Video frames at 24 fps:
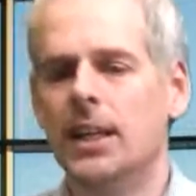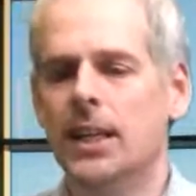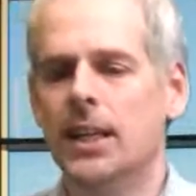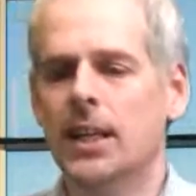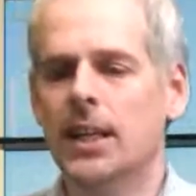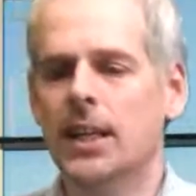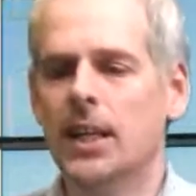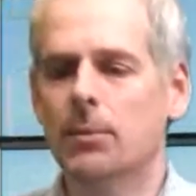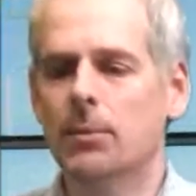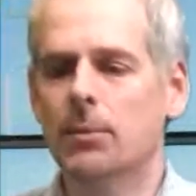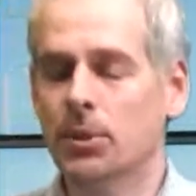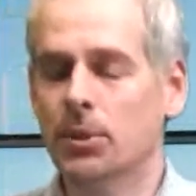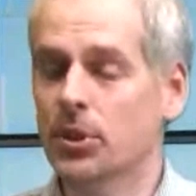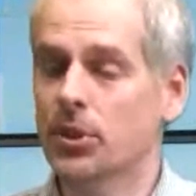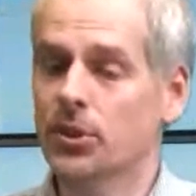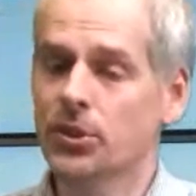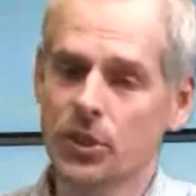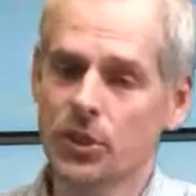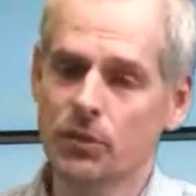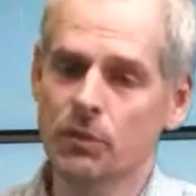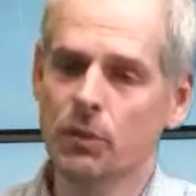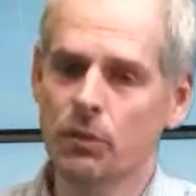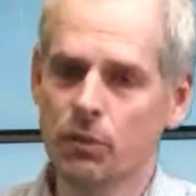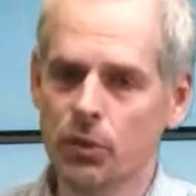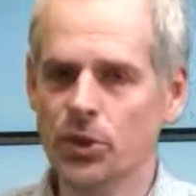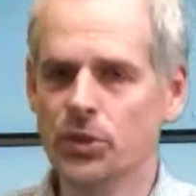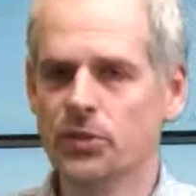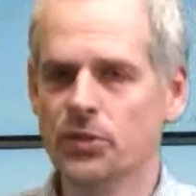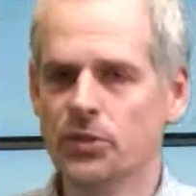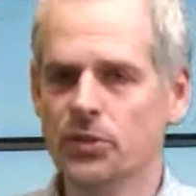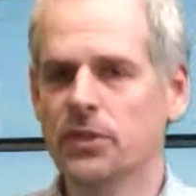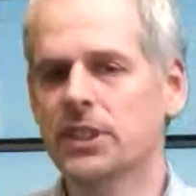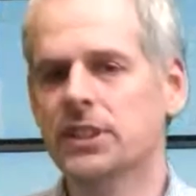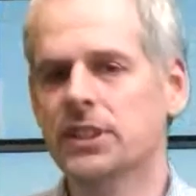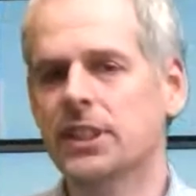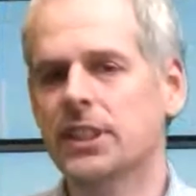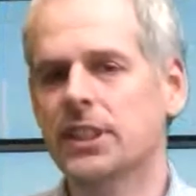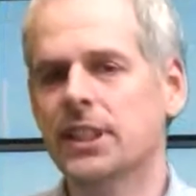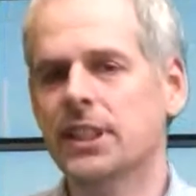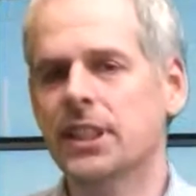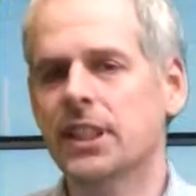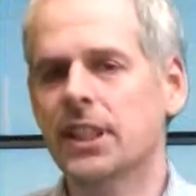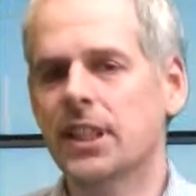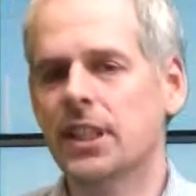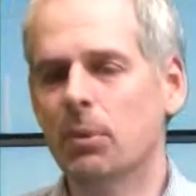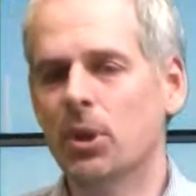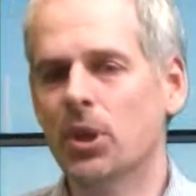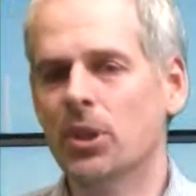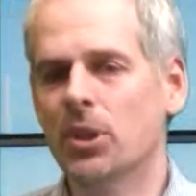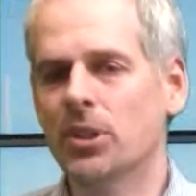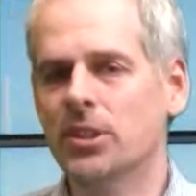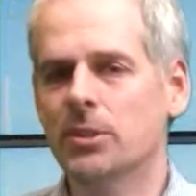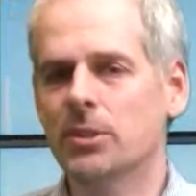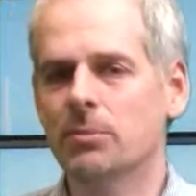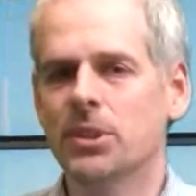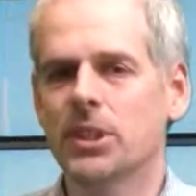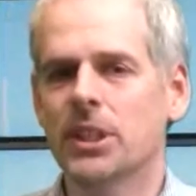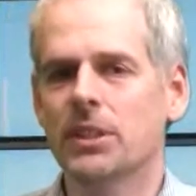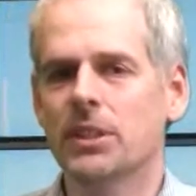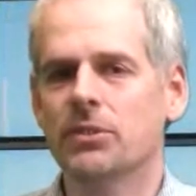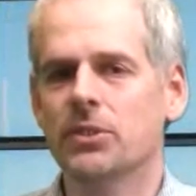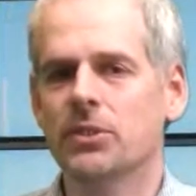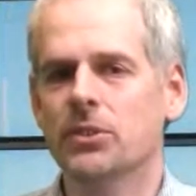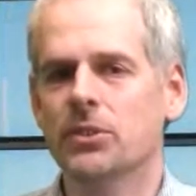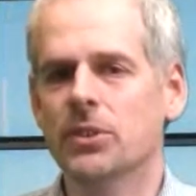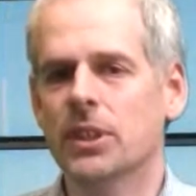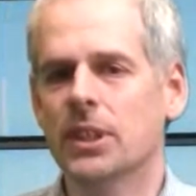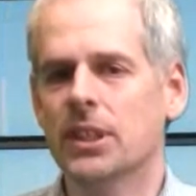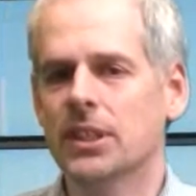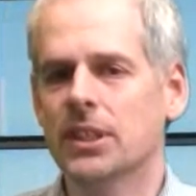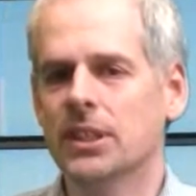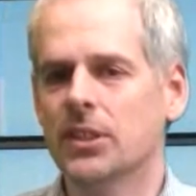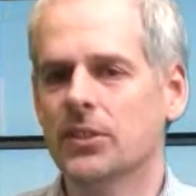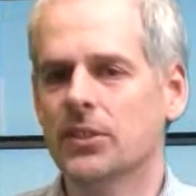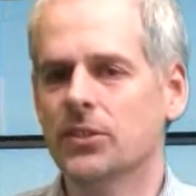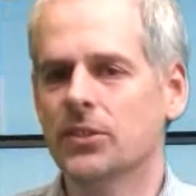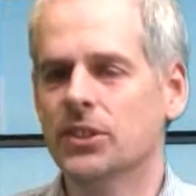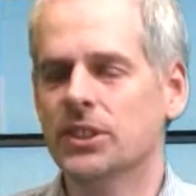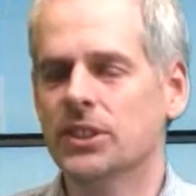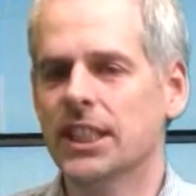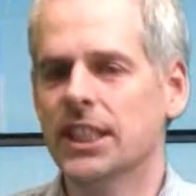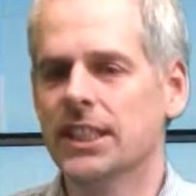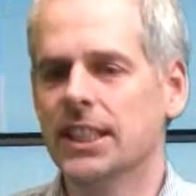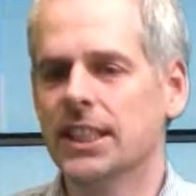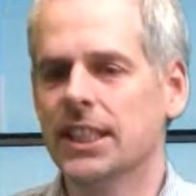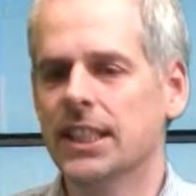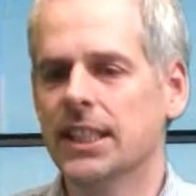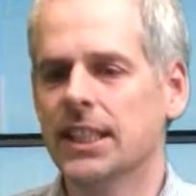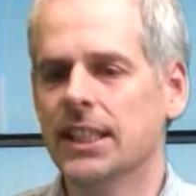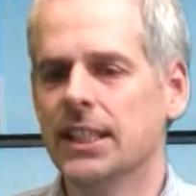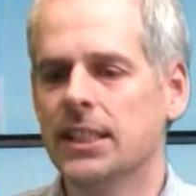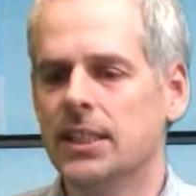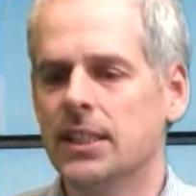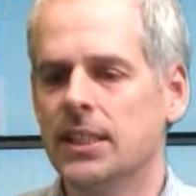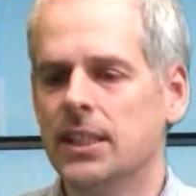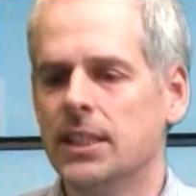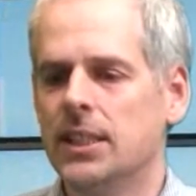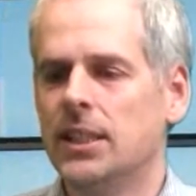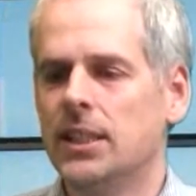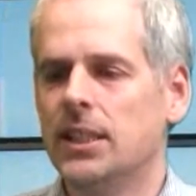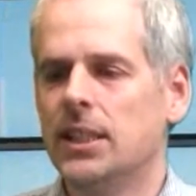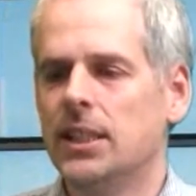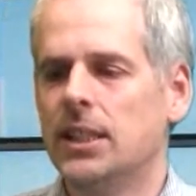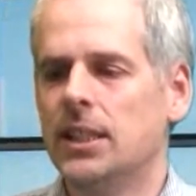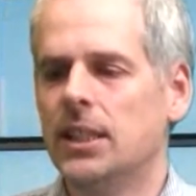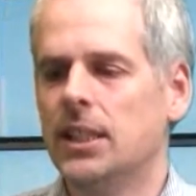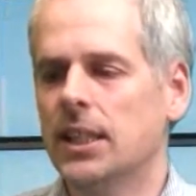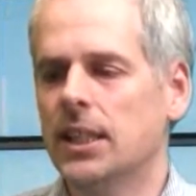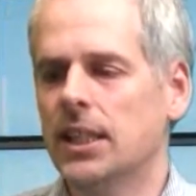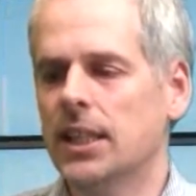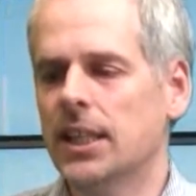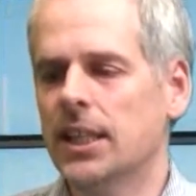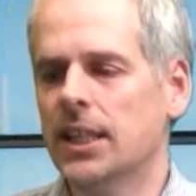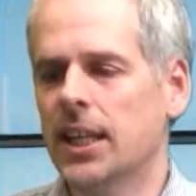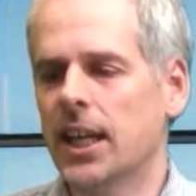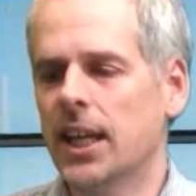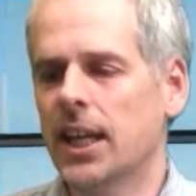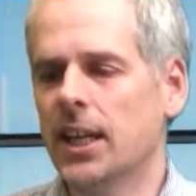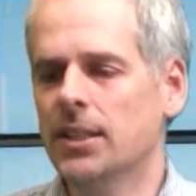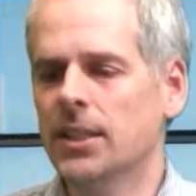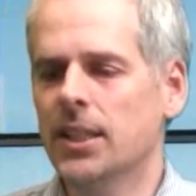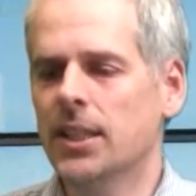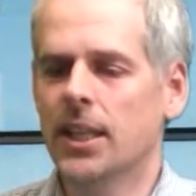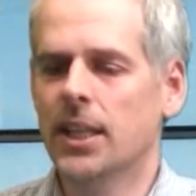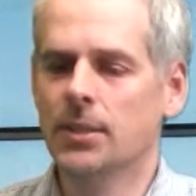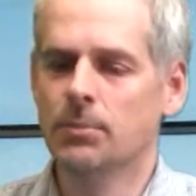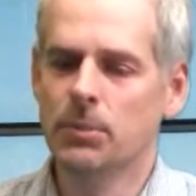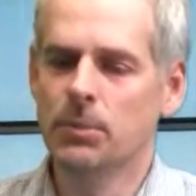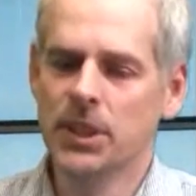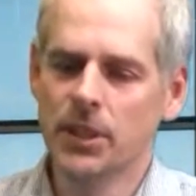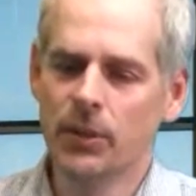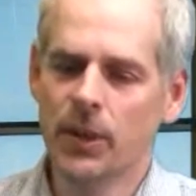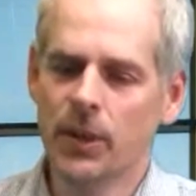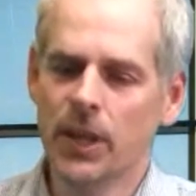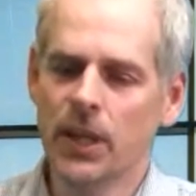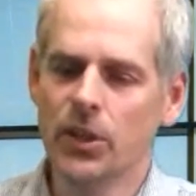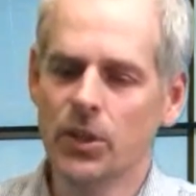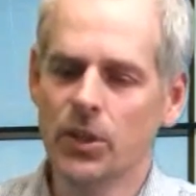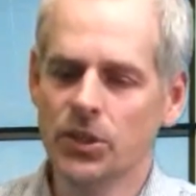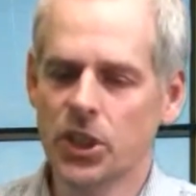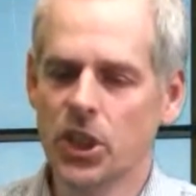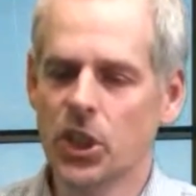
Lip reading: But also for phosphorus and ammonium, you have to check that. And be aware also